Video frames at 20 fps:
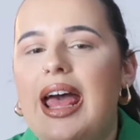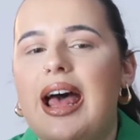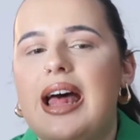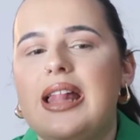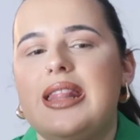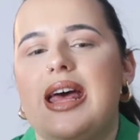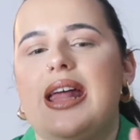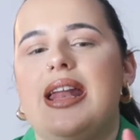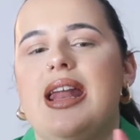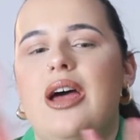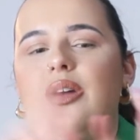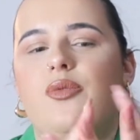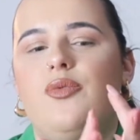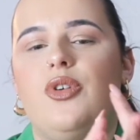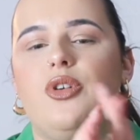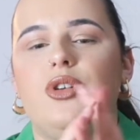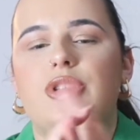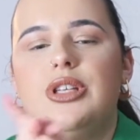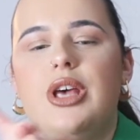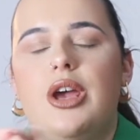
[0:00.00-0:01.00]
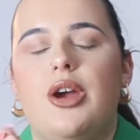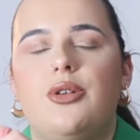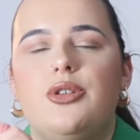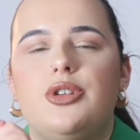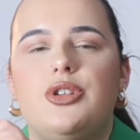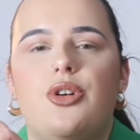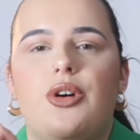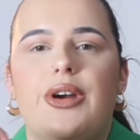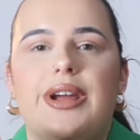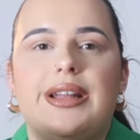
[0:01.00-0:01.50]
and then I've also
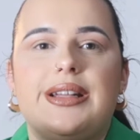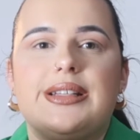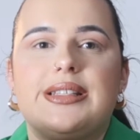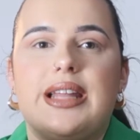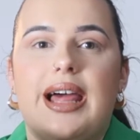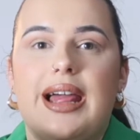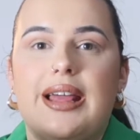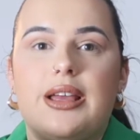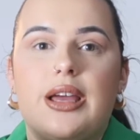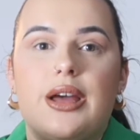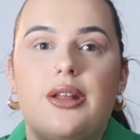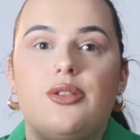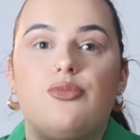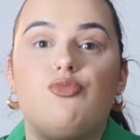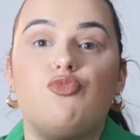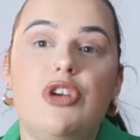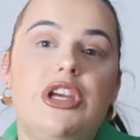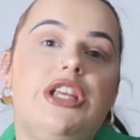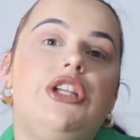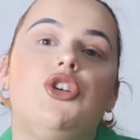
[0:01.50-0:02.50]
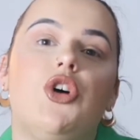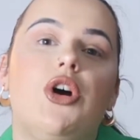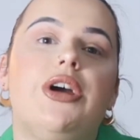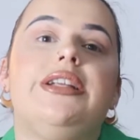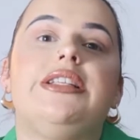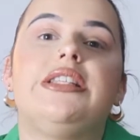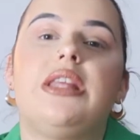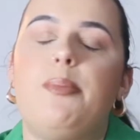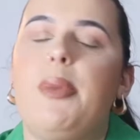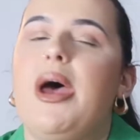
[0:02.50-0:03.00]
joined, like
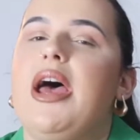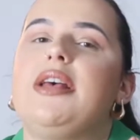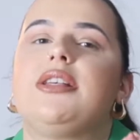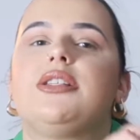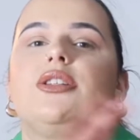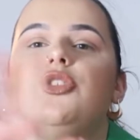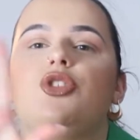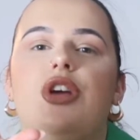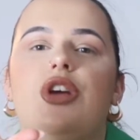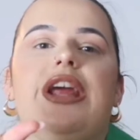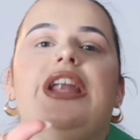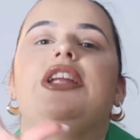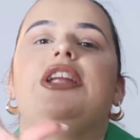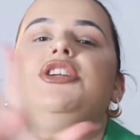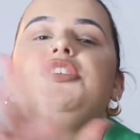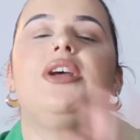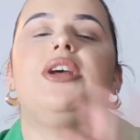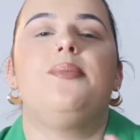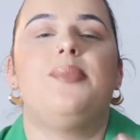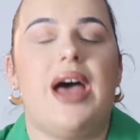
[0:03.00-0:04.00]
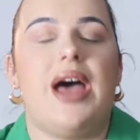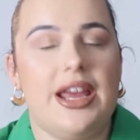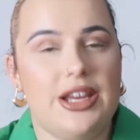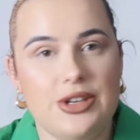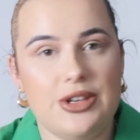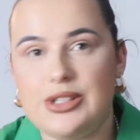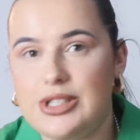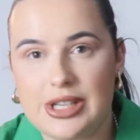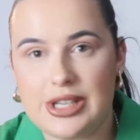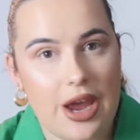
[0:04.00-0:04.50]
rejoined the personal training gym that I
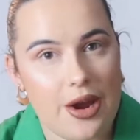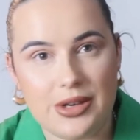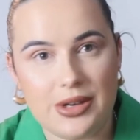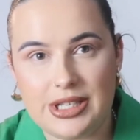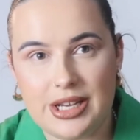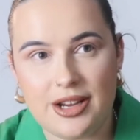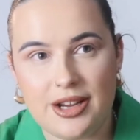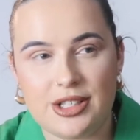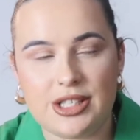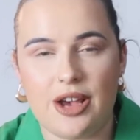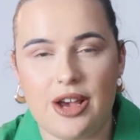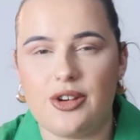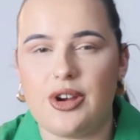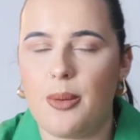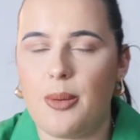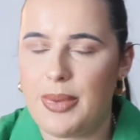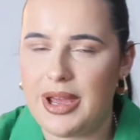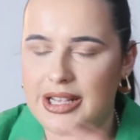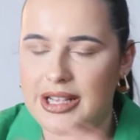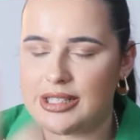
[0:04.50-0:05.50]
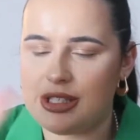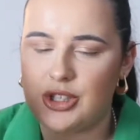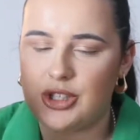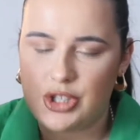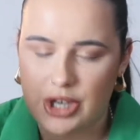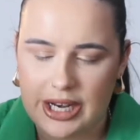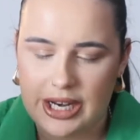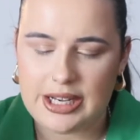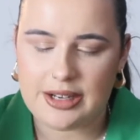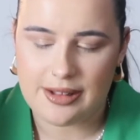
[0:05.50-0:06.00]
used to go to, so I've got personal
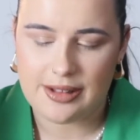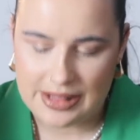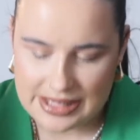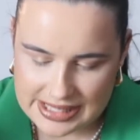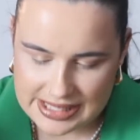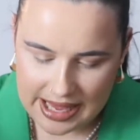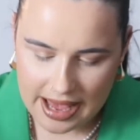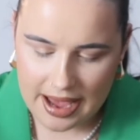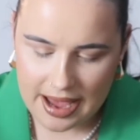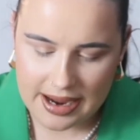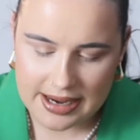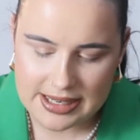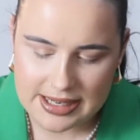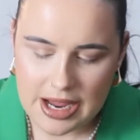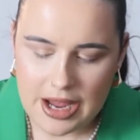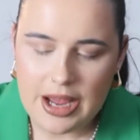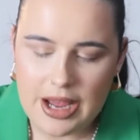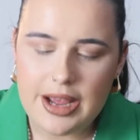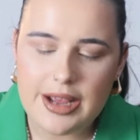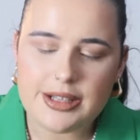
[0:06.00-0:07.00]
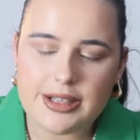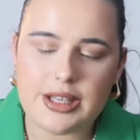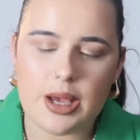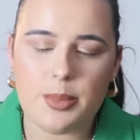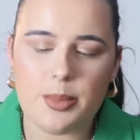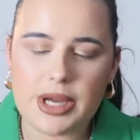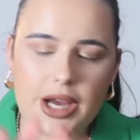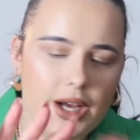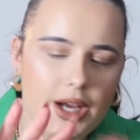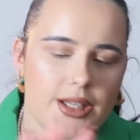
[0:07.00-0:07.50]
training on the side. So
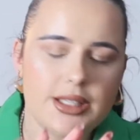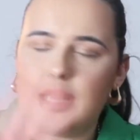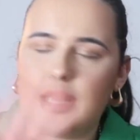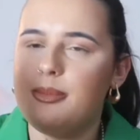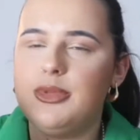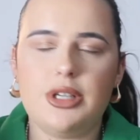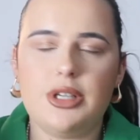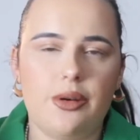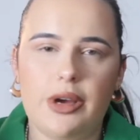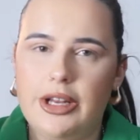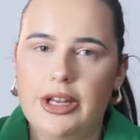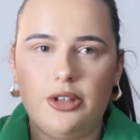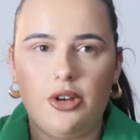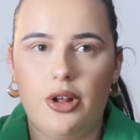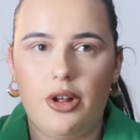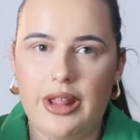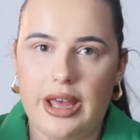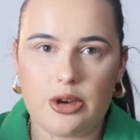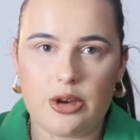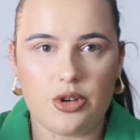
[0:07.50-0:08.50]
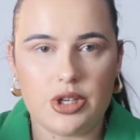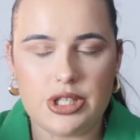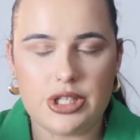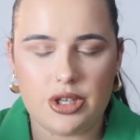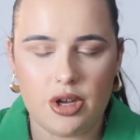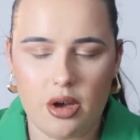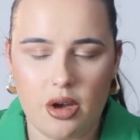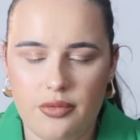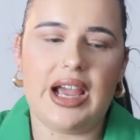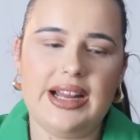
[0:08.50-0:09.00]
because I'm doing all that good
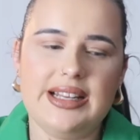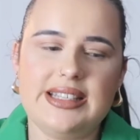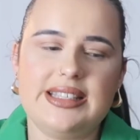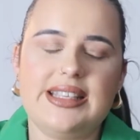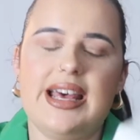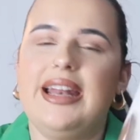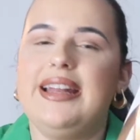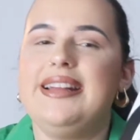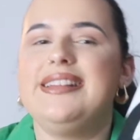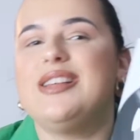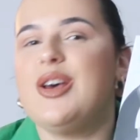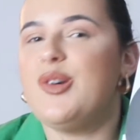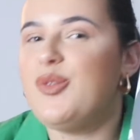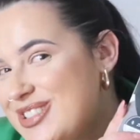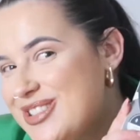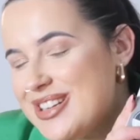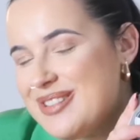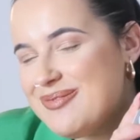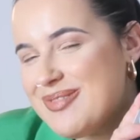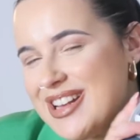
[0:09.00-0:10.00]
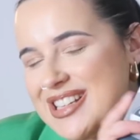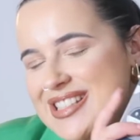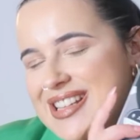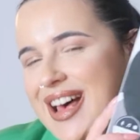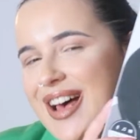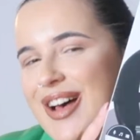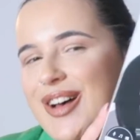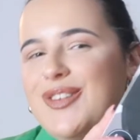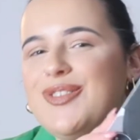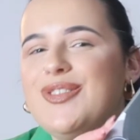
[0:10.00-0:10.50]
stuff, I decided to treat
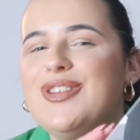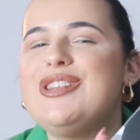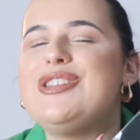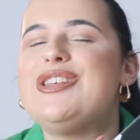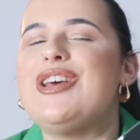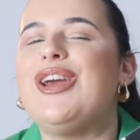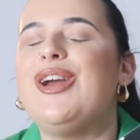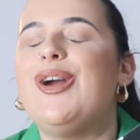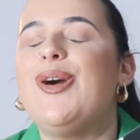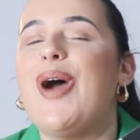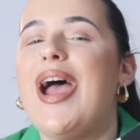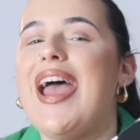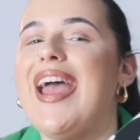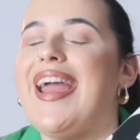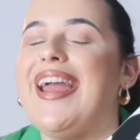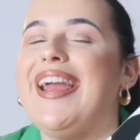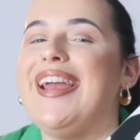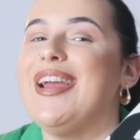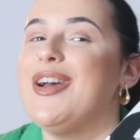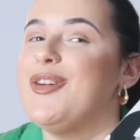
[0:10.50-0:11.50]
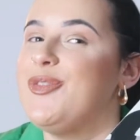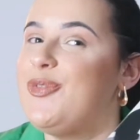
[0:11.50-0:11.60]
myself to a